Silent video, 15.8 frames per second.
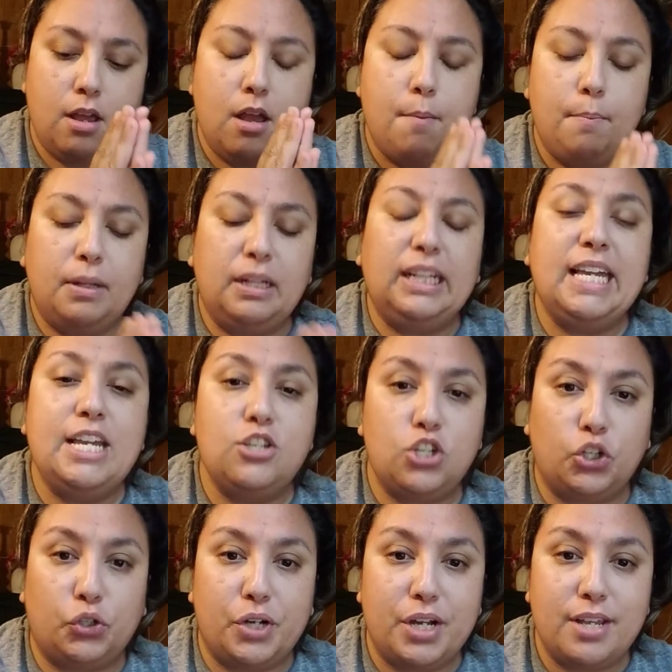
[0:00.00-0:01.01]
Please,
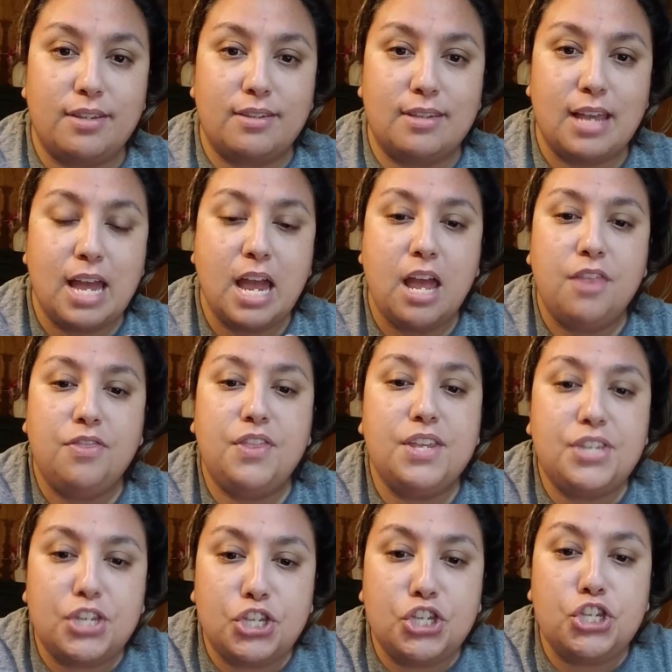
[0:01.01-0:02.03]
Chris, this
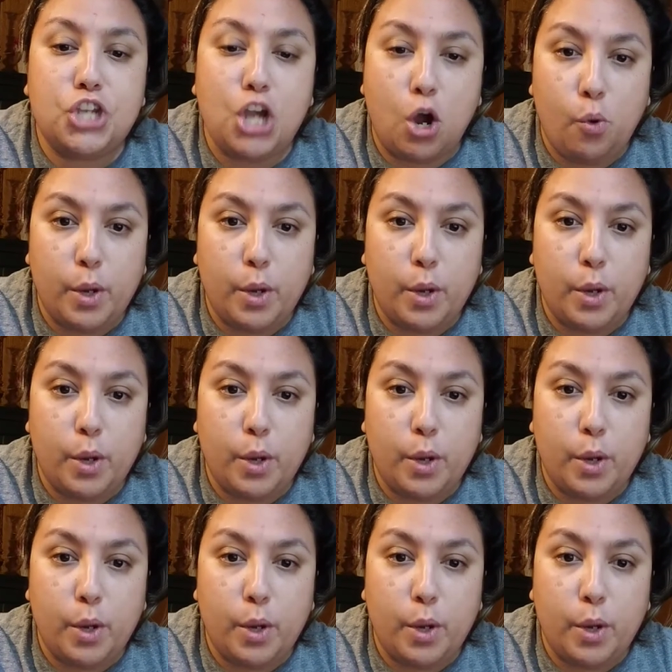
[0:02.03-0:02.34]
is so